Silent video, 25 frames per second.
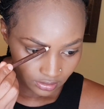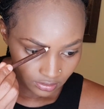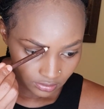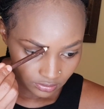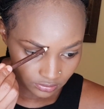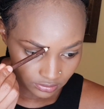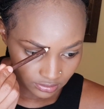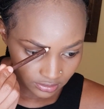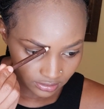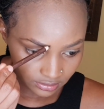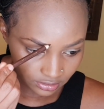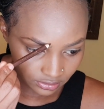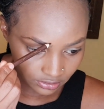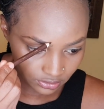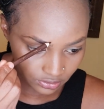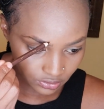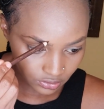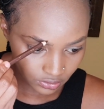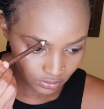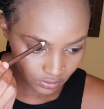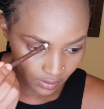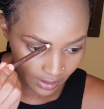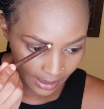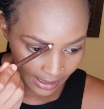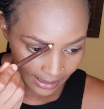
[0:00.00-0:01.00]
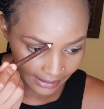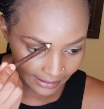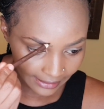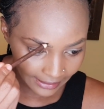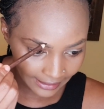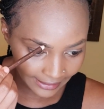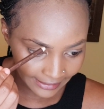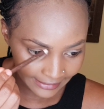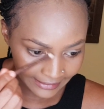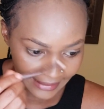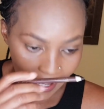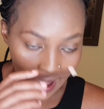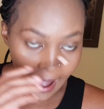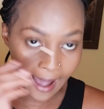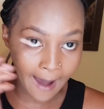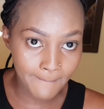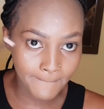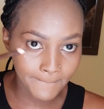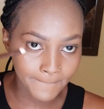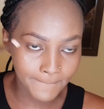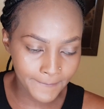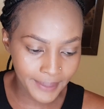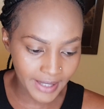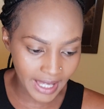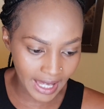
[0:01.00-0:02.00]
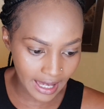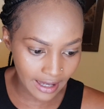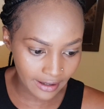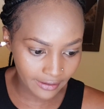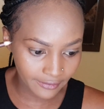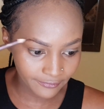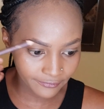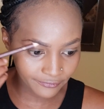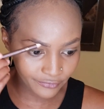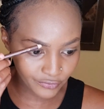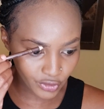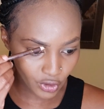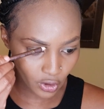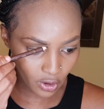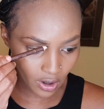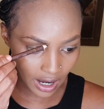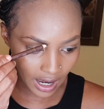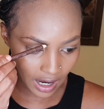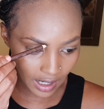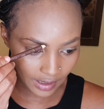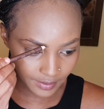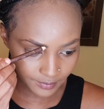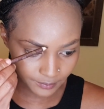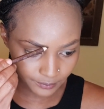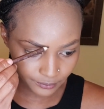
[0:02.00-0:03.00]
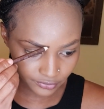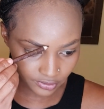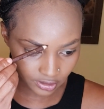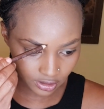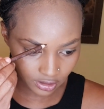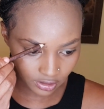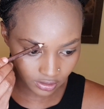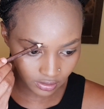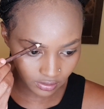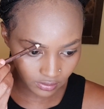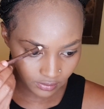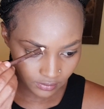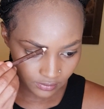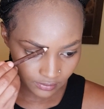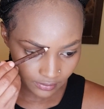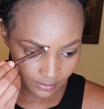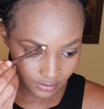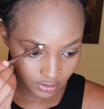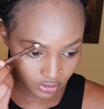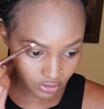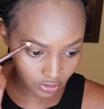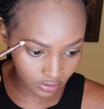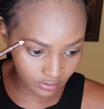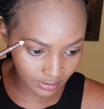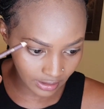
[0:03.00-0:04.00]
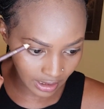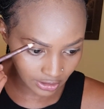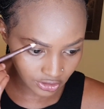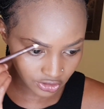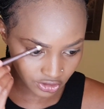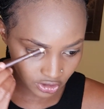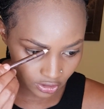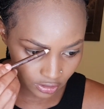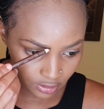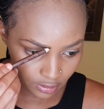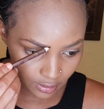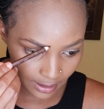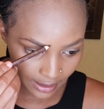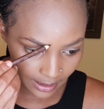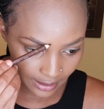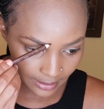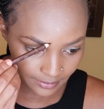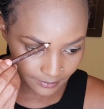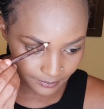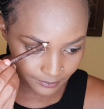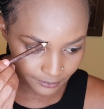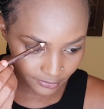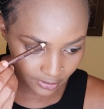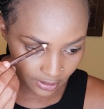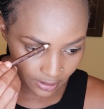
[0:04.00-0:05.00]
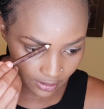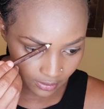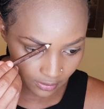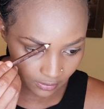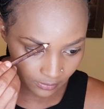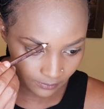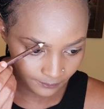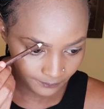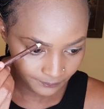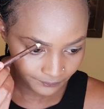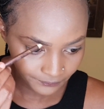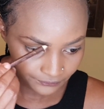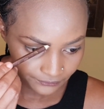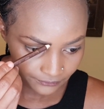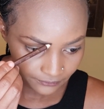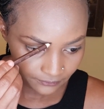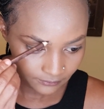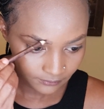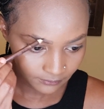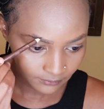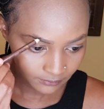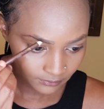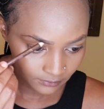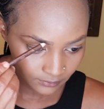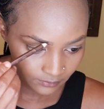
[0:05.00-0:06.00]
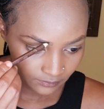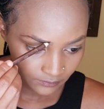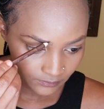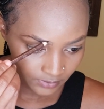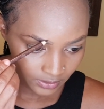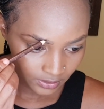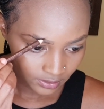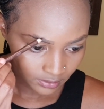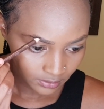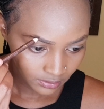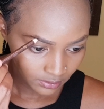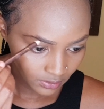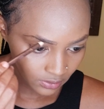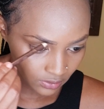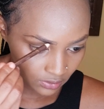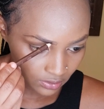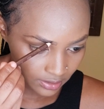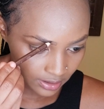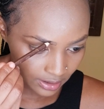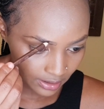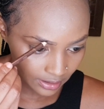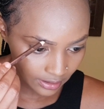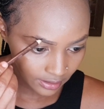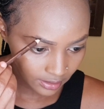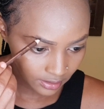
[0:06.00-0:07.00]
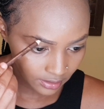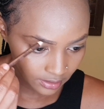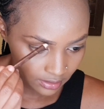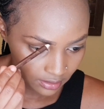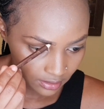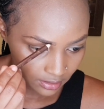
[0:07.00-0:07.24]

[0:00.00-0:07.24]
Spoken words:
you just draw a line above your eyebrow, your natural eyebrow, okay?